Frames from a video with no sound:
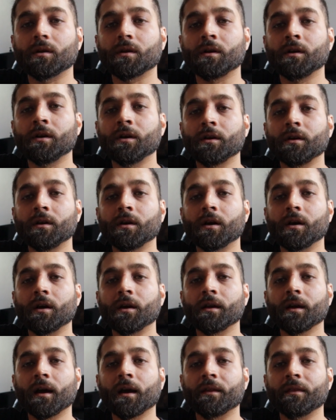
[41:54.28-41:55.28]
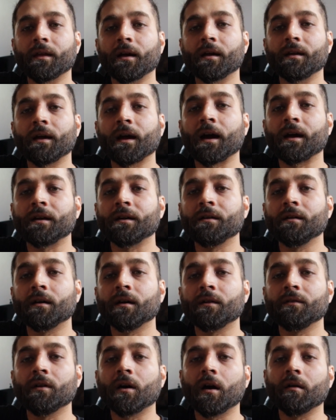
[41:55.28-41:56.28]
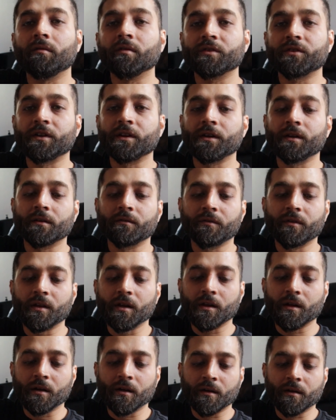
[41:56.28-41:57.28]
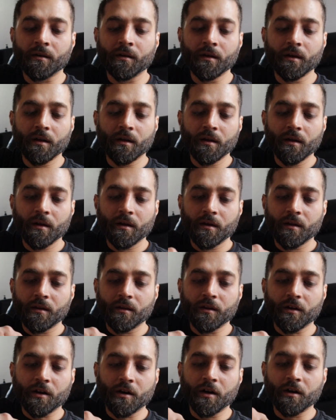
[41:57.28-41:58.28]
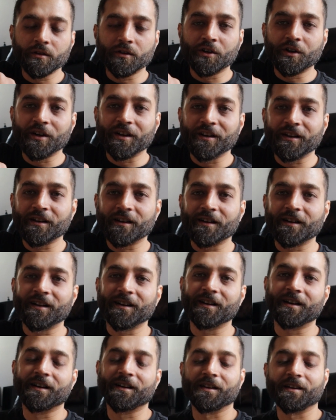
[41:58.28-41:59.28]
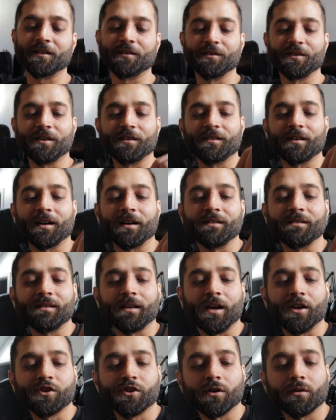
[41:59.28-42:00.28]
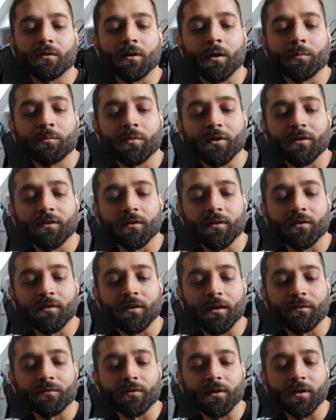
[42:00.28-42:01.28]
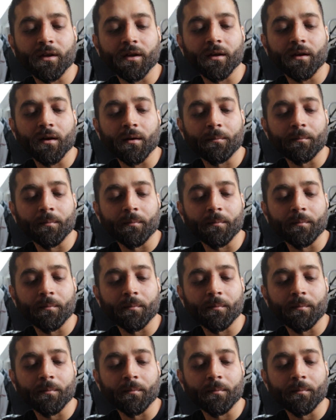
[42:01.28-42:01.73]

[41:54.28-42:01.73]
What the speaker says: and yeah, that added novelty of the colored designs that show up is definitely